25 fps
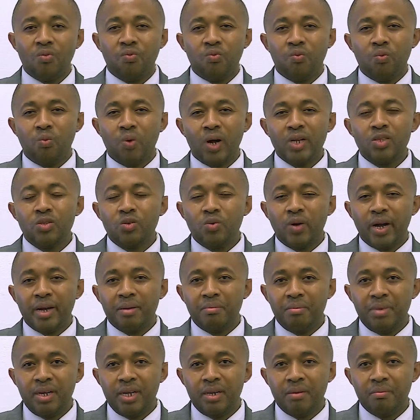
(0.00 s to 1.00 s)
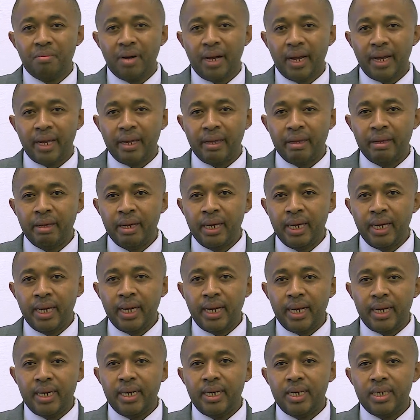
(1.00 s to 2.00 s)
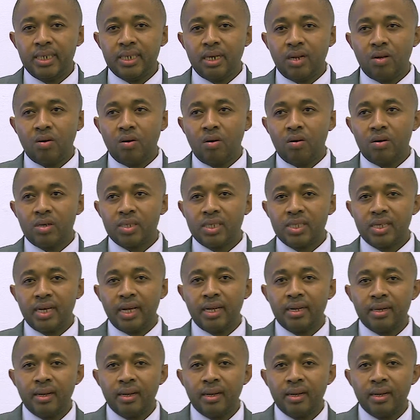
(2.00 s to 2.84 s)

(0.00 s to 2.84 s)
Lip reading: of what do I mean by initial cost.